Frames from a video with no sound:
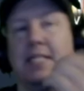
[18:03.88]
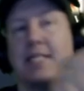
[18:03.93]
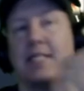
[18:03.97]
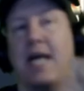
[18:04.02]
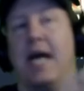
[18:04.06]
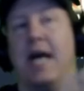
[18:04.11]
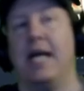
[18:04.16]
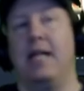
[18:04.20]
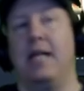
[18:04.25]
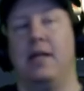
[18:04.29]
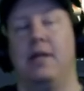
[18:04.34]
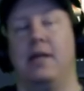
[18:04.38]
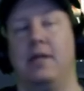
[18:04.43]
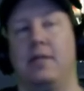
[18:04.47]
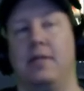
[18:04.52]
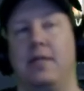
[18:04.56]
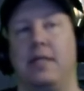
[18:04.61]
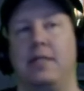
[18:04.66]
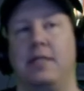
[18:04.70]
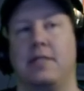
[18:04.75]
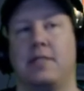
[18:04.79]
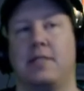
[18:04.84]
I uh,
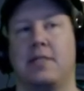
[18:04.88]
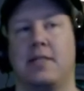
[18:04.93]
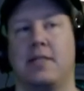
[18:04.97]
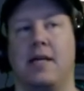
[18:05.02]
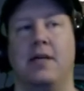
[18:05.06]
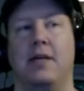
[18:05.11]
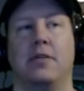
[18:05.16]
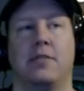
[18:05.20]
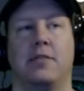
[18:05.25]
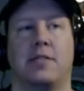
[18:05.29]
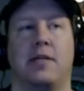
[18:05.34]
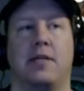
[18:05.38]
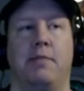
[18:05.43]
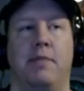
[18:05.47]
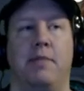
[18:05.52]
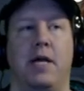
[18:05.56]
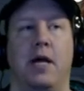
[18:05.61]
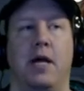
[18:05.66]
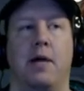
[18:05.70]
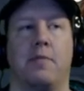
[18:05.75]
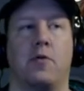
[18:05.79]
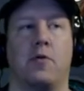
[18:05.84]
these skills can
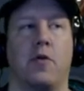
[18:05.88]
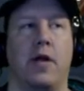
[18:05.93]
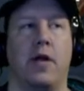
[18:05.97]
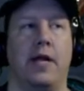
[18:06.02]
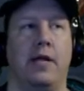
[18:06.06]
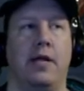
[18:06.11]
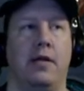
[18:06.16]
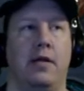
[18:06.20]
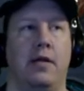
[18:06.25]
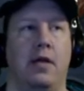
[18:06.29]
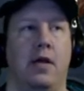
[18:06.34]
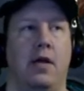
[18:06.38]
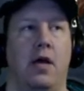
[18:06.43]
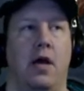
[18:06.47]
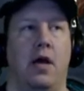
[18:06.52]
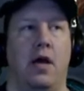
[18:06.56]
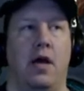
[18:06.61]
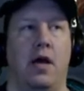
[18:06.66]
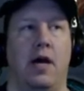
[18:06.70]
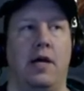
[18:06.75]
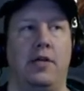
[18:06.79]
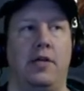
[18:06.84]
be upgraded.
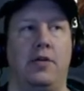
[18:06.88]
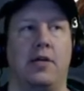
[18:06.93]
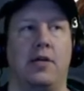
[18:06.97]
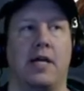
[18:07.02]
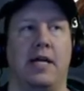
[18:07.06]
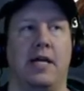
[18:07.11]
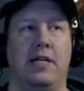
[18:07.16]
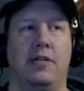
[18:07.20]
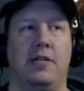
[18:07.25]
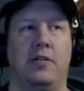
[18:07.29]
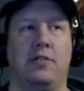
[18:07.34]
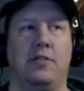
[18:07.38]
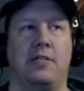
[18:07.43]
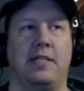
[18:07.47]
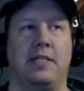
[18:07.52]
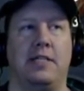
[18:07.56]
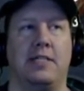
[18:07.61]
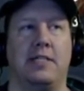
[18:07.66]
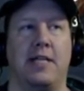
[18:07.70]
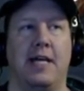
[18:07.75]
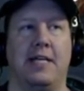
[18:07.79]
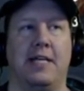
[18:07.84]
Uh, you gotta use
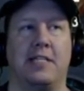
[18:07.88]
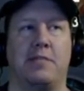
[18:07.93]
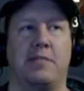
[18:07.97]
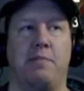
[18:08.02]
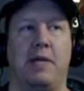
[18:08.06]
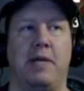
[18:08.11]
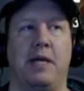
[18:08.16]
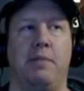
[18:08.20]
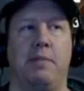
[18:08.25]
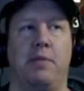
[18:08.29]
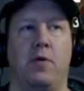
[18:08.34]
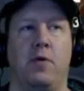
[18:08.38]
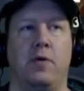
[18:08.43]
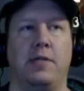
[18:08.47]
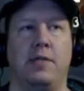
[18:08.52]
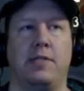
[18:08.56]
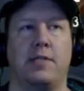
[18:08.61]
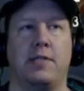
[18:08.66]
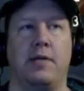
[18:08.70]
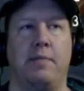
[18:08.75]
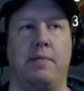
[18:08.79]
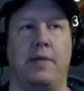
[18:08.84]
these SP
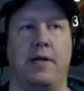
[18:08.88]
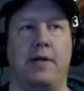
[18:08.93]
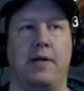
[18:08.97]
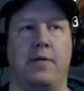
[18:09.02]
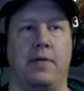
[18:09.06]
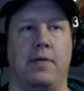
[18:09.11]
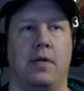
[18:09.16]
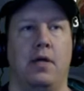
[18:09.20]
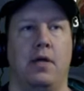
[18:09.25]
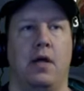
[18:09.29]
points up here.